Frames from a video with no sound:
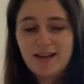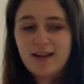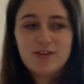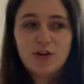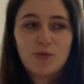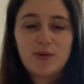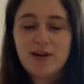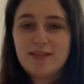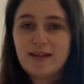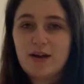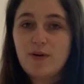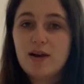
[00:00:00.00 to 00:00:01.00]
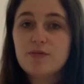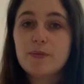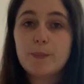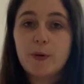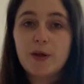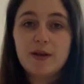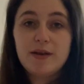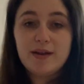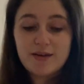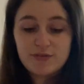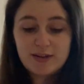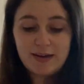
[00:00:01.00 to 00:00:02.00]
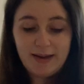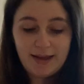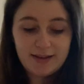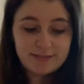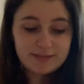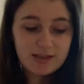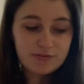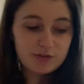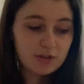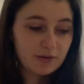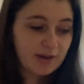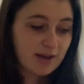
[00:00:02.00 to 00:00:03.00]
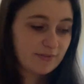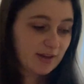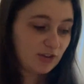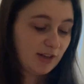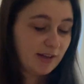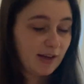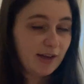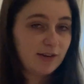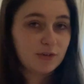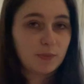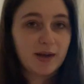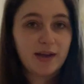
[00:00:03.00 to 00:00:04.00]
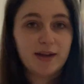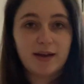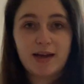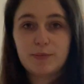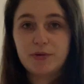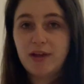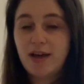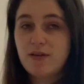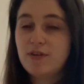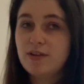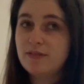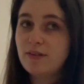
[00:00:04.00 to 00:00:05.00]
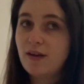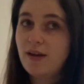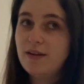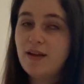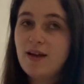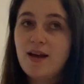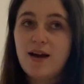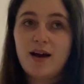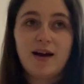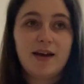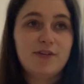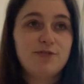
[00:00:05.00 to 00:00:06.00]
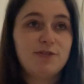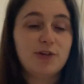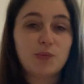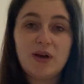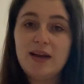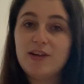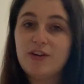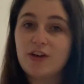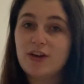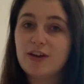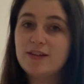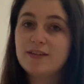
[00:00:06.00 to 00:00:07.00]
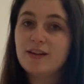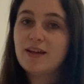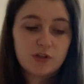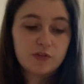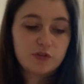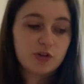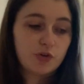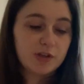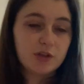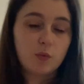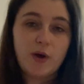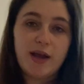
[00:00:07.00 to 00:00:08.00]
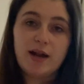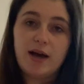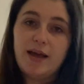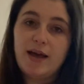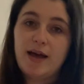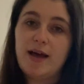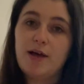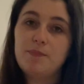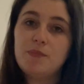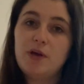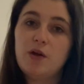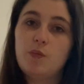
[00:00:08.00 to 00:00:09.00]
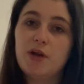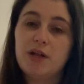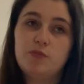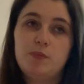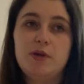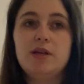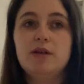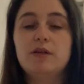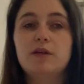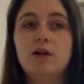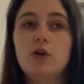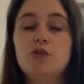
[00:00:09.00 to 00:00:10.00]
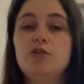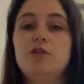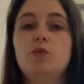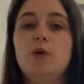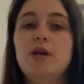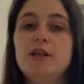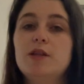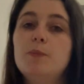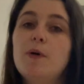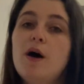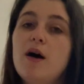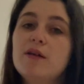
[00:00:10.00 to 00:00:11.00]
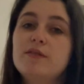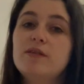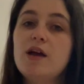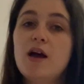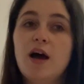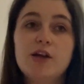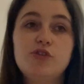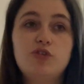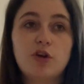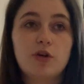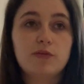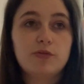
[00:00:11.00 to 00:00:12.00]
not really that relevant, but nevertheless, even though I have actually gained weight, I am on the heavier side. I feel really good considering the weight I am, and when I've been close to this weight in the past, I don't